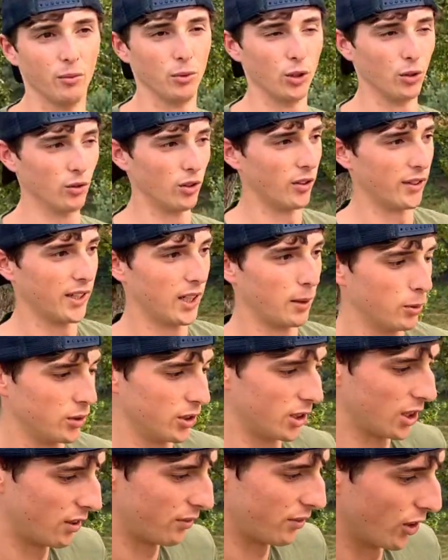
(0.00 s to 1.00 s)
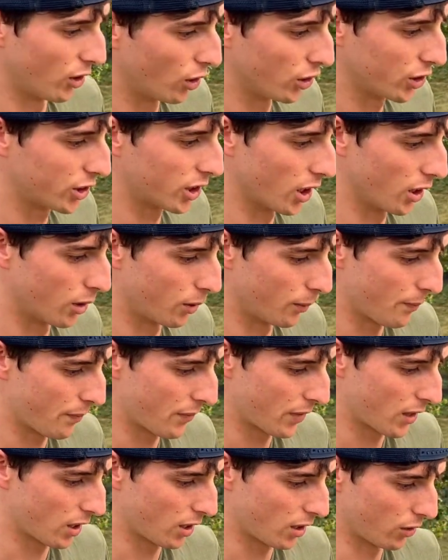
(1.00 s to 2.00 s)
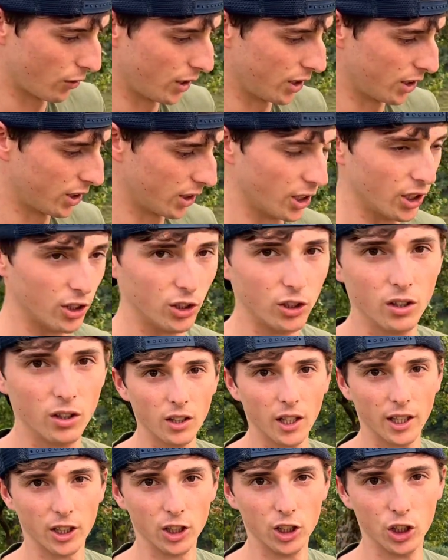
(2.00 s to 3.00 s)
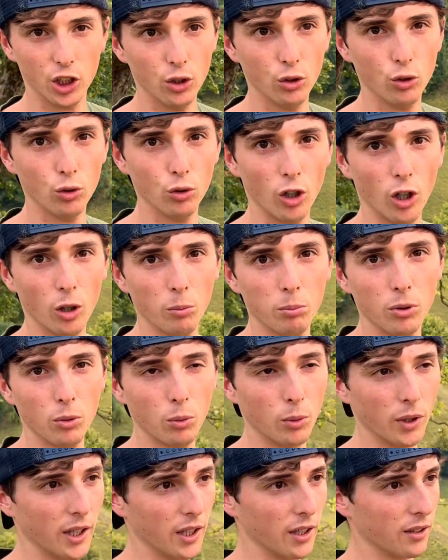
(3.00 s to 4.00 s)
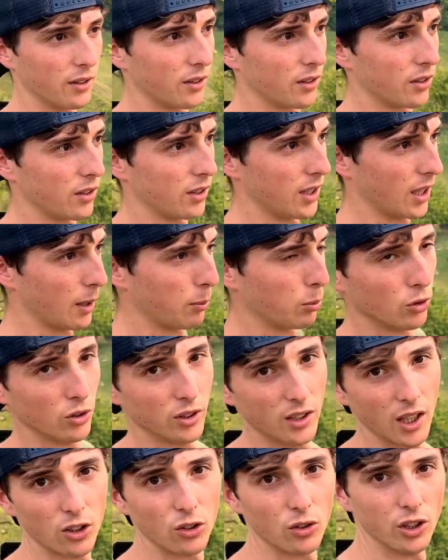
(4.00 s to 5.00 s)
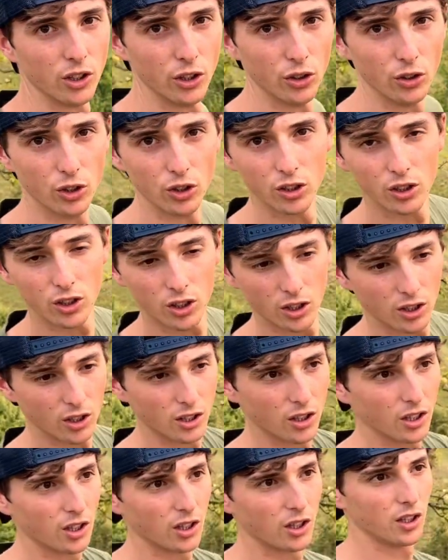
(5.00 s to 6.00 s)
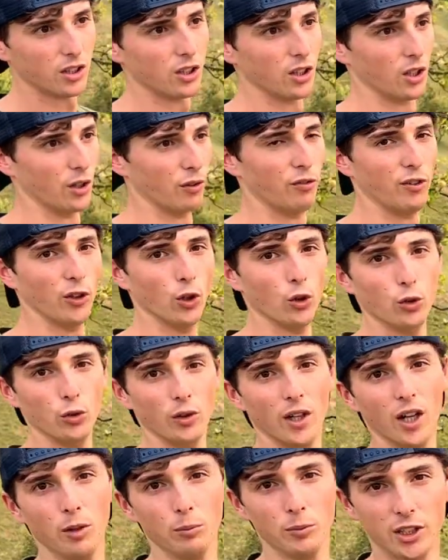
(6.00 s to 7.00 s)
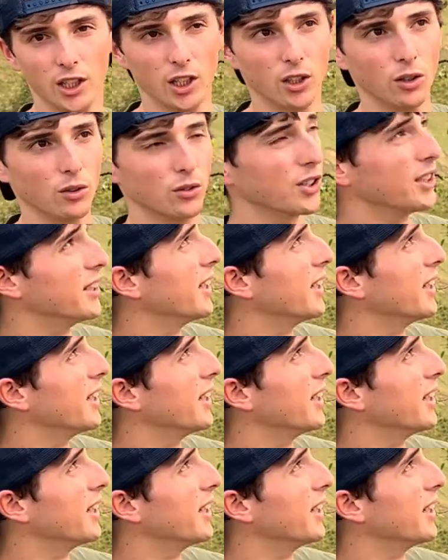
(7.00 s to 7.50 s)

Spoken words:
blew a lot of the apples off. And also there is a June drop where the apples naturally do just filter out themselves, and